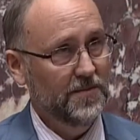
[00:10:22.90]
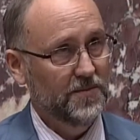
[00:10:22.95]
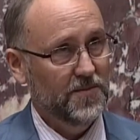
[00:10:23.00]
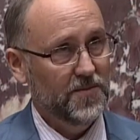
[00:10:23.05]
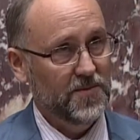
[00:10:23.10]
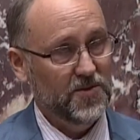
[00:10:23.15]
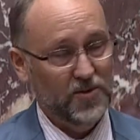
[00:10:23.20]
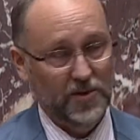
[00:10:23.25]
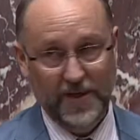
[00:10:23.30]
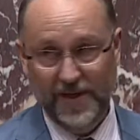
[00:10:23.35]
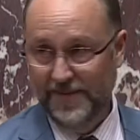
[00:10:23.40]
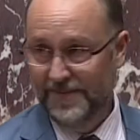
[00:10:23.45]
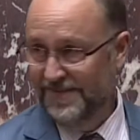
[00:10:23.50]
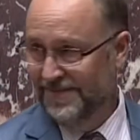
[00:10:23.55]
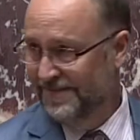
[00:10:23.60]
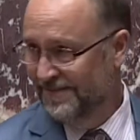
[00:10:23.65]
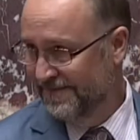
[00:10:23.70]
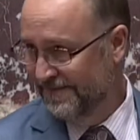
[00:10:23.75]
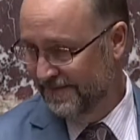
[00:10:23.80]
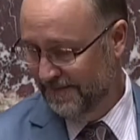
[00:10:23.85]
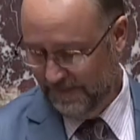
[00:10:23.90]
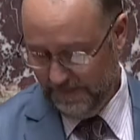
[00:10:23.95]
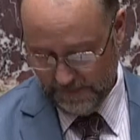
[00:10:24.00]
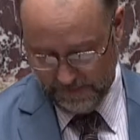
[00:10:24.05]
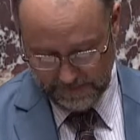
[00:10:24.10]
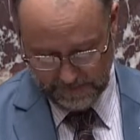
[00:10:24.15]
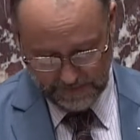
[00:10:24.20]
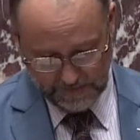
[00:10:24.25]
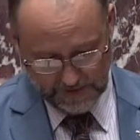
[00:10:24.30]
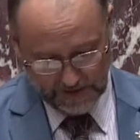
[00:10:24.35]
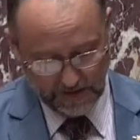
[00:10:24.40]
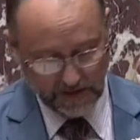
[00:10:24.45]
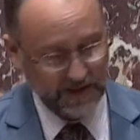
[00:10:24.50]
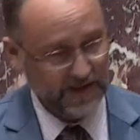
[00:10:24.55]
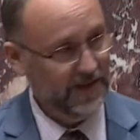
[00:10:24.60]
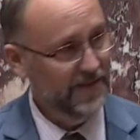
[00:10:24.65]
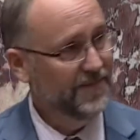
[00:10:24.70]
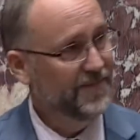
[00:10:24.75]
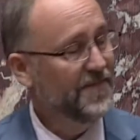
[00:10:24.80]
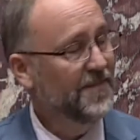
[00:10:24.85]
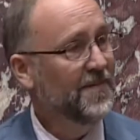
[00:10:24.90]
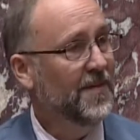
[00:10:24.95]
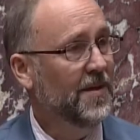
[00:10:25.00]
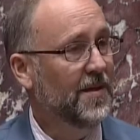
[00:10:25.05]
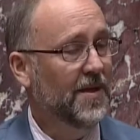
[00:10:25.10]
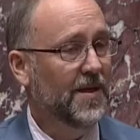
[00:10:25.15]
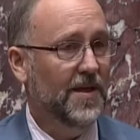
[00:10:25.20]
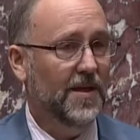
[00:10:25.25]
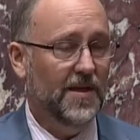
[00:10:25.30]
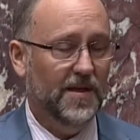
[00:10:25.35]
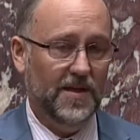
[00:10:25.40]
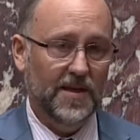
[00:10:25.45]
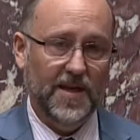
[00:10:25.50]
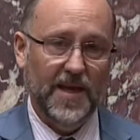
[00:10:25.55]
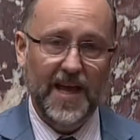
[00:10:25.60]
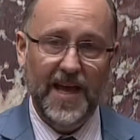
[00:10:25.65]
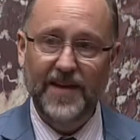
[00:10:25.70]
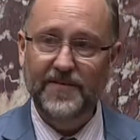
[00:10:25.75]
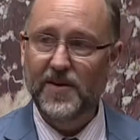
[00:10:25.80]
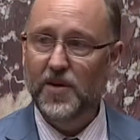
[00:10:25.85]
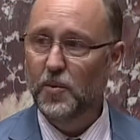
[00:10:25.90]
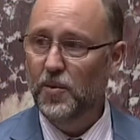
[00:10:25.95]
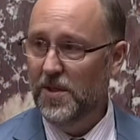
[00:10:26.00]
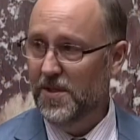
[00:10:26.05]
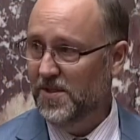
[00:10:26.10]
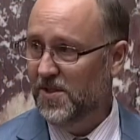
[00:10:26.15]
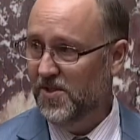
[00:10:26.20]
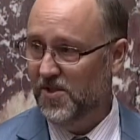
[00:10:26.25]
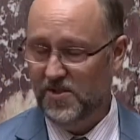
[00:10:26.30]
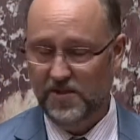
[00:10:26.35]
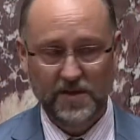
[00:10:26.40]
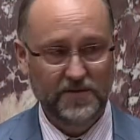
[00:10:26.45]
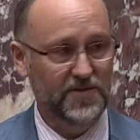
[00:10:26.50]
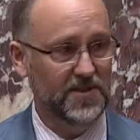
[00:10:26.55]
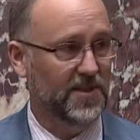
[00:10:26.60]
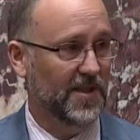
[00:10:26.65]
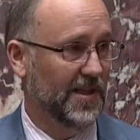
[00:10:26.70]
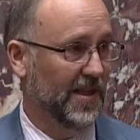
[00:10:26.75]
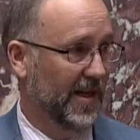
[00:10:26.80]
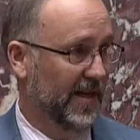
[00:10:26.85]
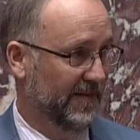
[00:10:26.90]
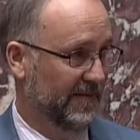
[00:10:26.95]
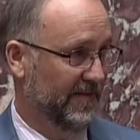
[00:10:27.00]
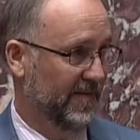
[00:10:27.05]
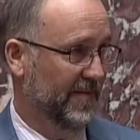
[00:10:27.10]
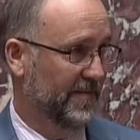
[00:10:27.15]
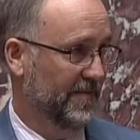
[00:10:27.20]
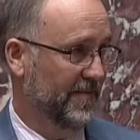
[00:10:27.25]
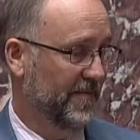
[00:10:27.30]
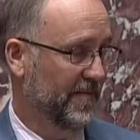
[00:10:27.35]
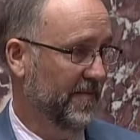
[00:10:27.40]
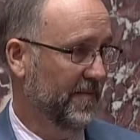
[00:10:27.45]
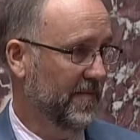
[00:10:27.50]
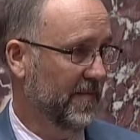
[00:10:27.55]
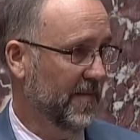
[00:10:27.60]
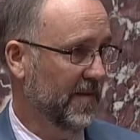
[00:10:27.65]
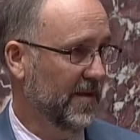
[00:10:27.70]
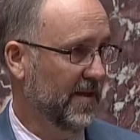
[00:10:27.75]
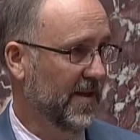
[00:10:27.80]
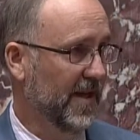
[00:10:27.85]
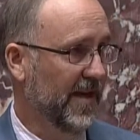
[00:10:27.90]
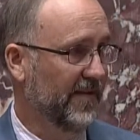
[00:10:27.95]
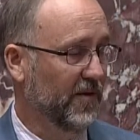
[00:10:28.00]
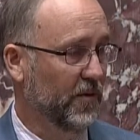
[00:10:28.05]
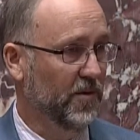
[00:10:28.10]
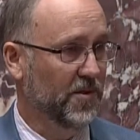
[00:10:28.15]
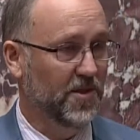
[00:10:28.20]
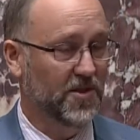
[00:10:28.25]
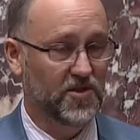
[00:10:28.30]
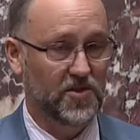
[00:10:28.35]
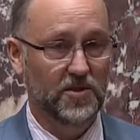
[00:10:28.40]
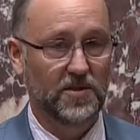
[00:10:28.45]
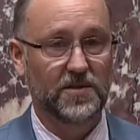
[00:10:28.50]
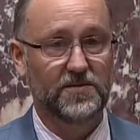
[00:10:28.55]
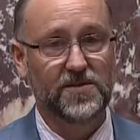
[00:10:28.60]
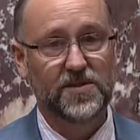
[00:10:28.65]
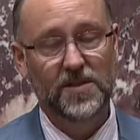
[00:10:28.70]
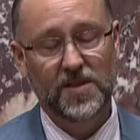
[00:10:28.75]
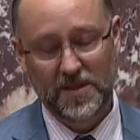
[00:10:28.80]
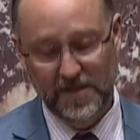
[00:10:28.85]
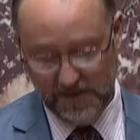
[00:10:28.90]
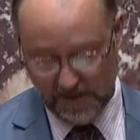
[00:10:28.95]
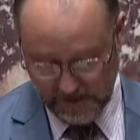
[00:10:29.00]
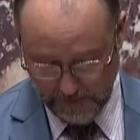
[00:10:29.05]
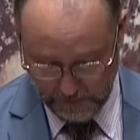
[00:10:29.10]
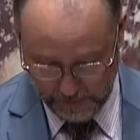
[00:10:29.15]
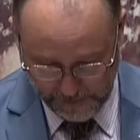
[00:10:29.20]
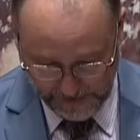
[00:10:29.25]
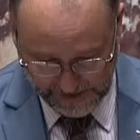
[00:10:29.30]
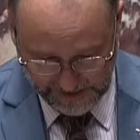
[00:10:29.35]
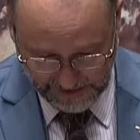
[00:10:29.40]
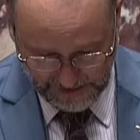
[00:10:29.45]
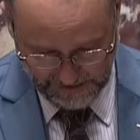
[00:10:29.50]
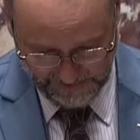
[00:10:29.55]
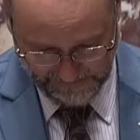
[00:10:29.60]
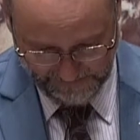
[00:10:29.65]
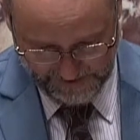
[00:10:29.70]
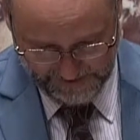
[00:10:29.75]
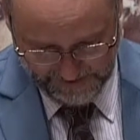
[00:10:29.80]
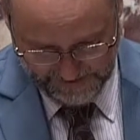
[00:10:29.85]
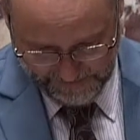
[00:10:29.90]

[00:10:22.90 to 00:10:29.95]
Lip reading: Sorry. Look, everyone deserves to love. Everyone deserves to be loved.